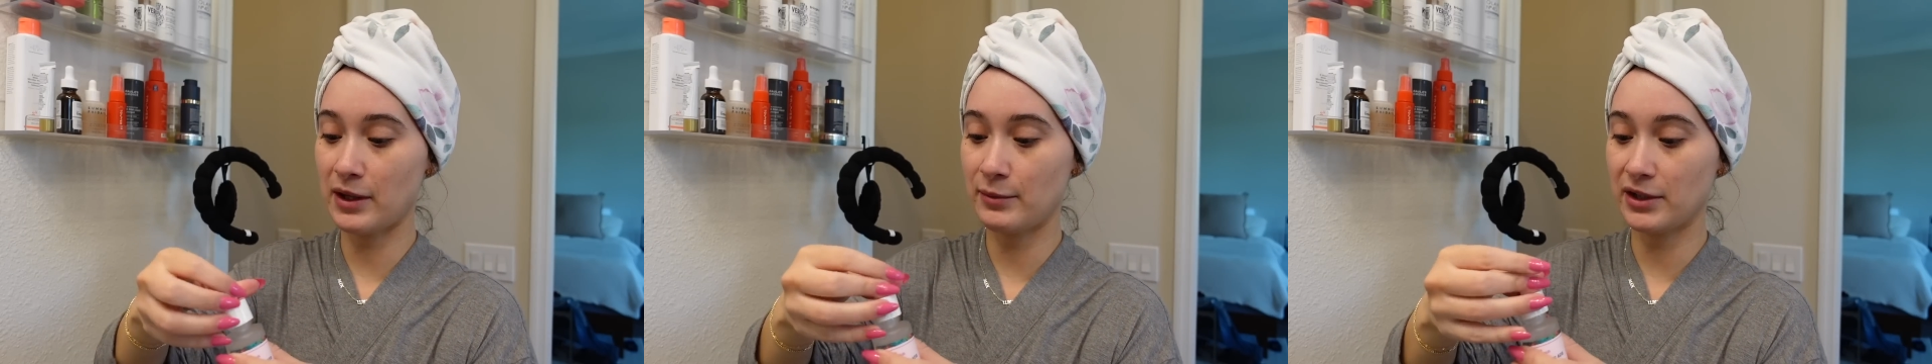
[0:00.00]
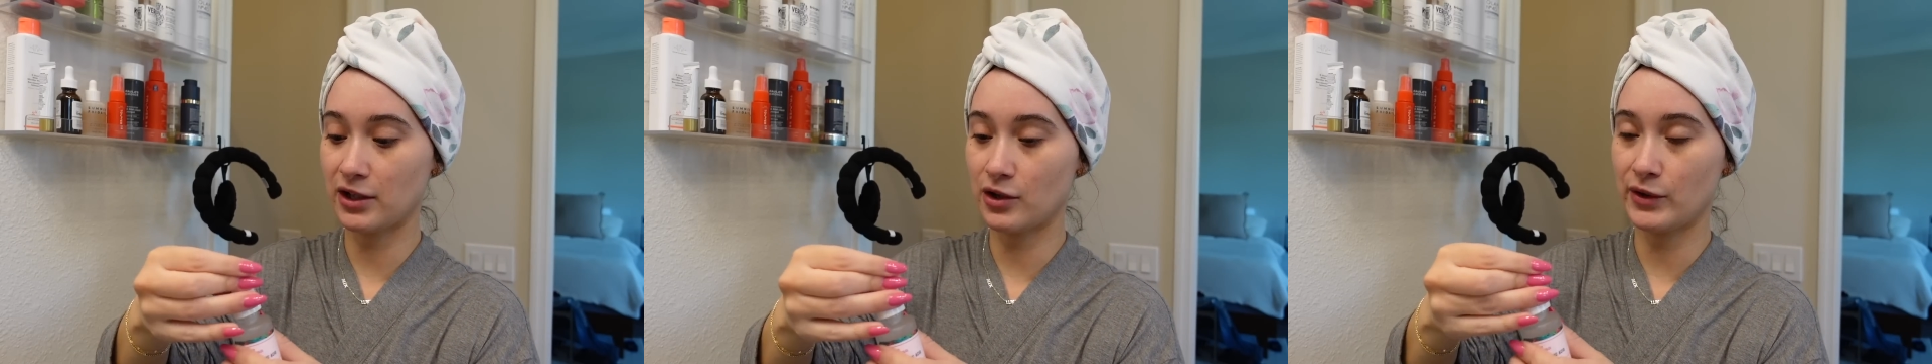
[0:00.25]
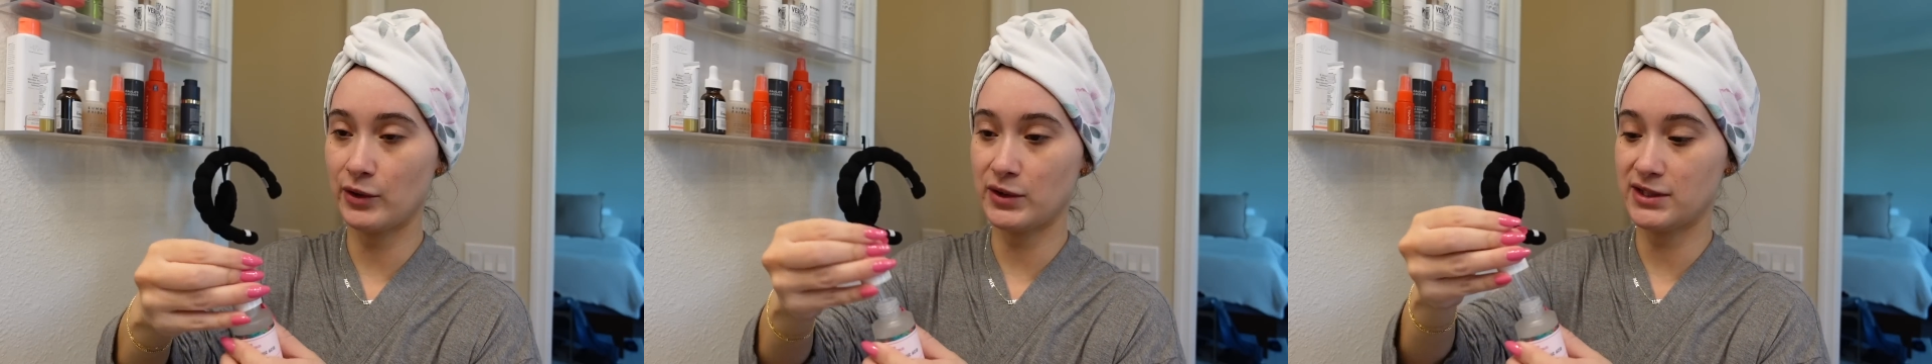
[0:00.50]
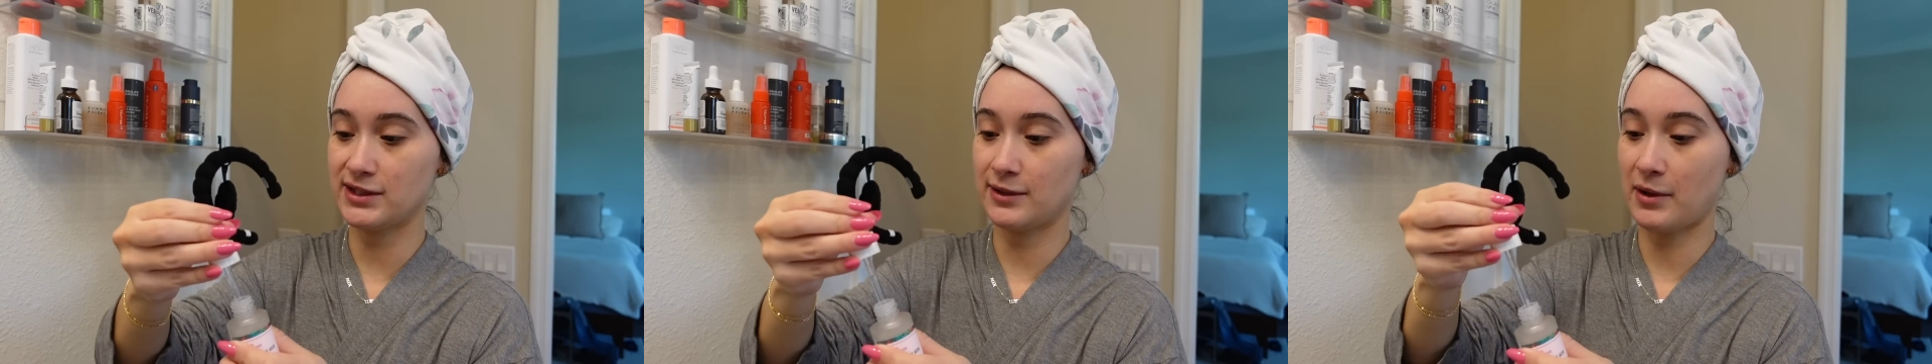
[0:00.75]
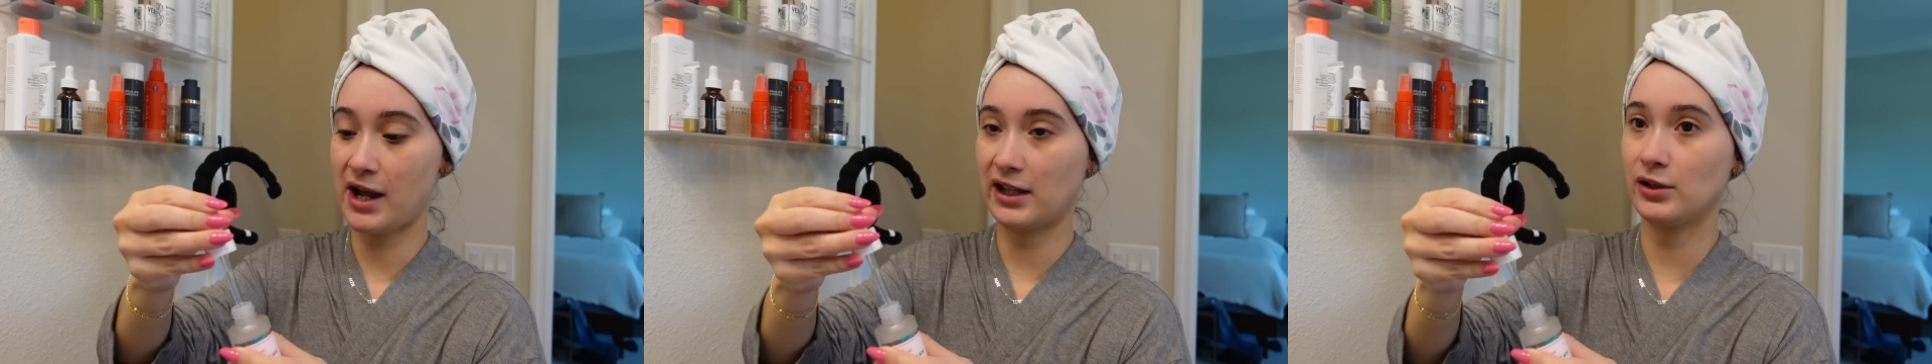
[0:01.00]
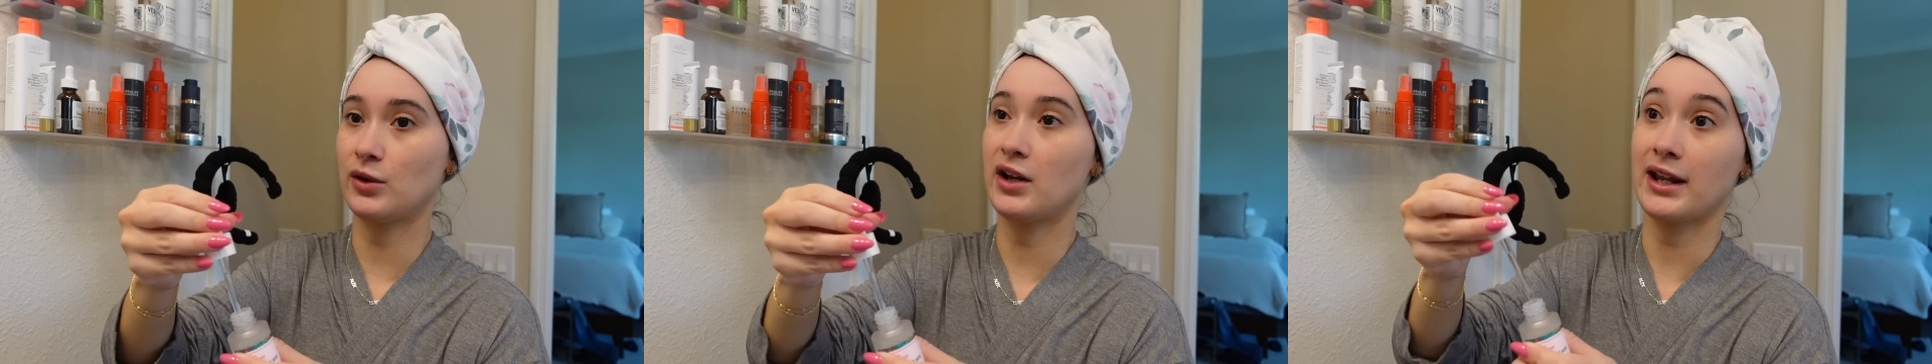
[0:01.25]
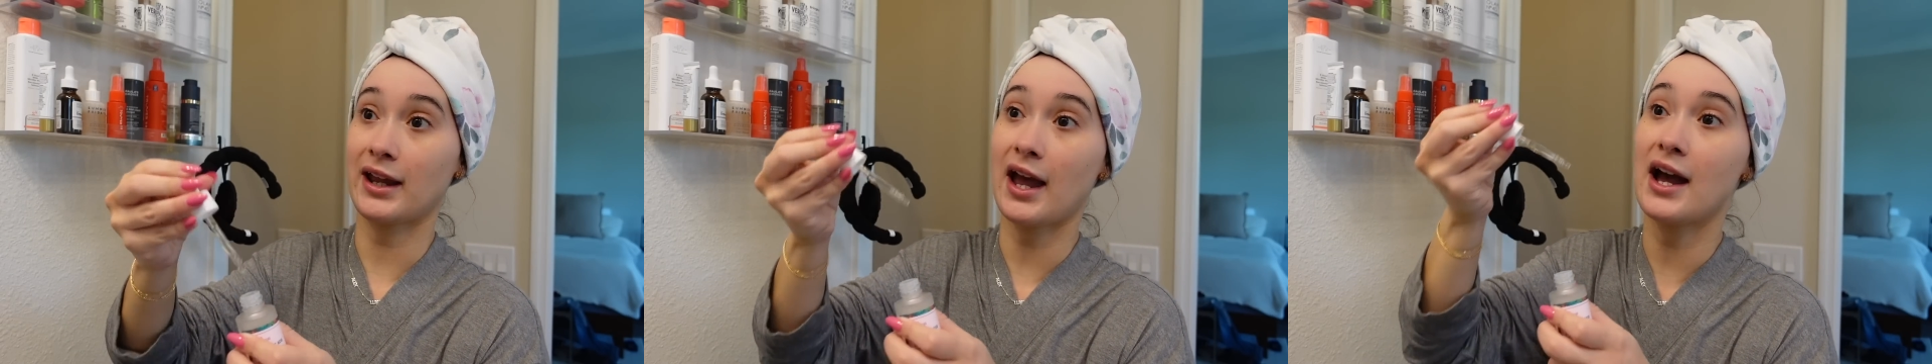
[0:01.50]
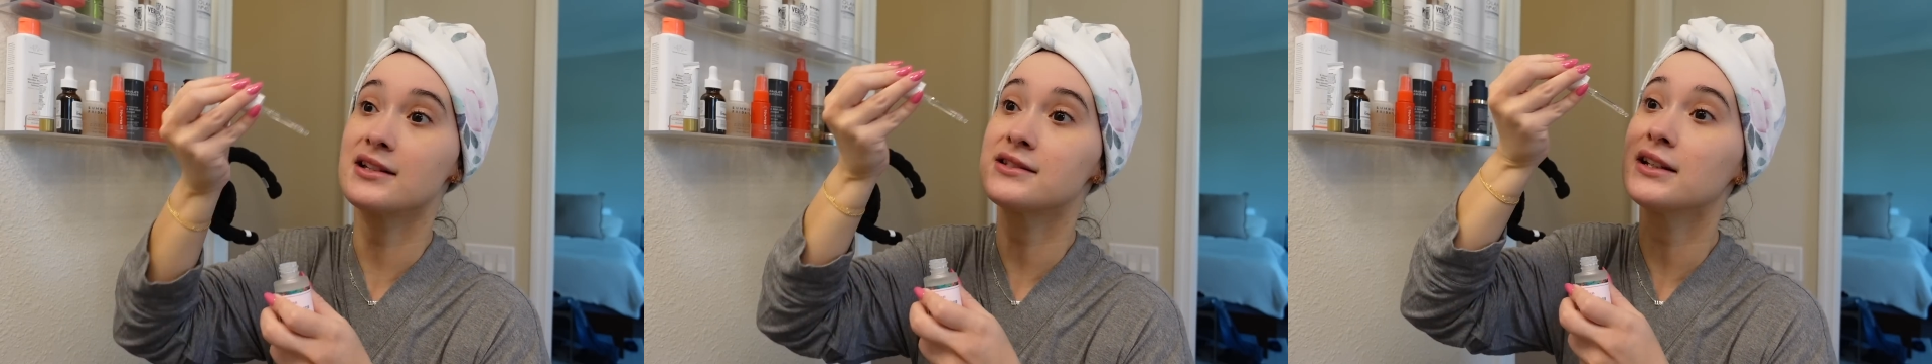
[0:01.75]
I'm gonna go in with some hyaluronic
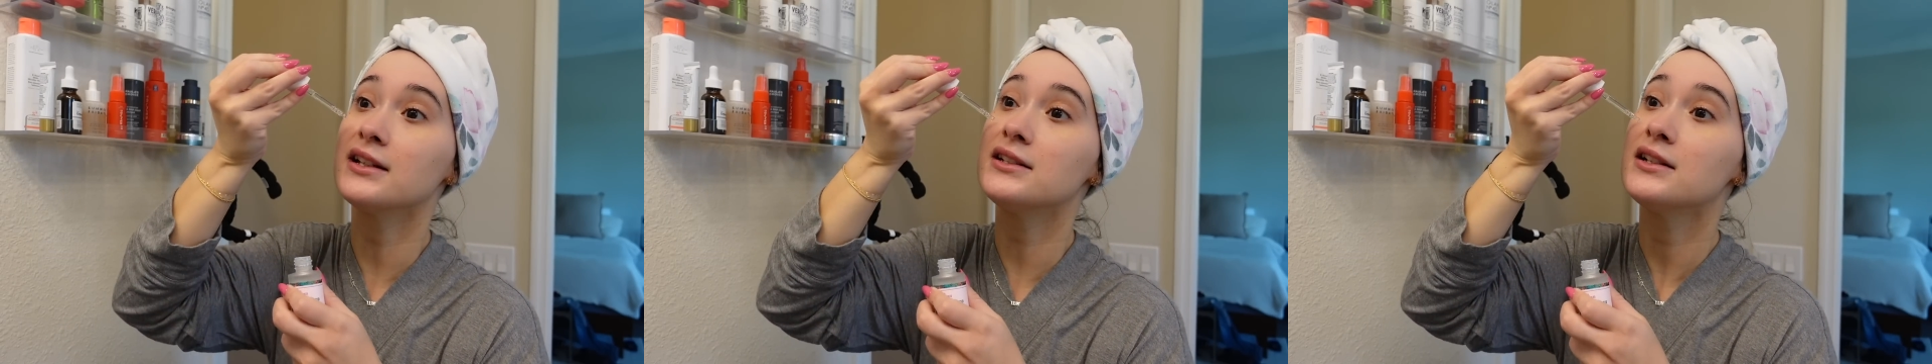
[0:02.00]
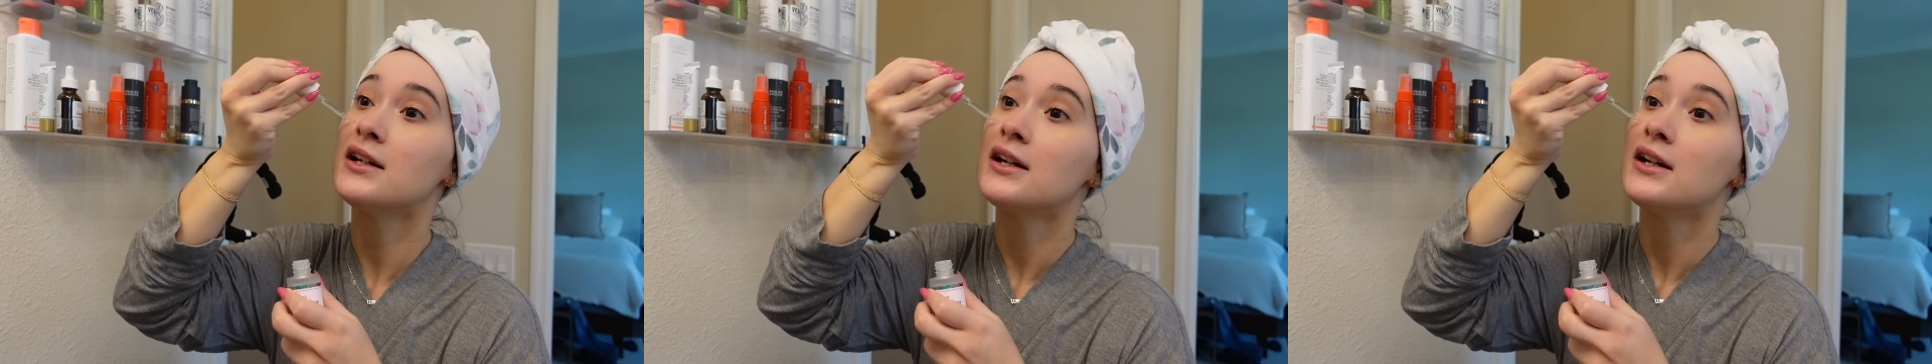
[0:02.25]
acid.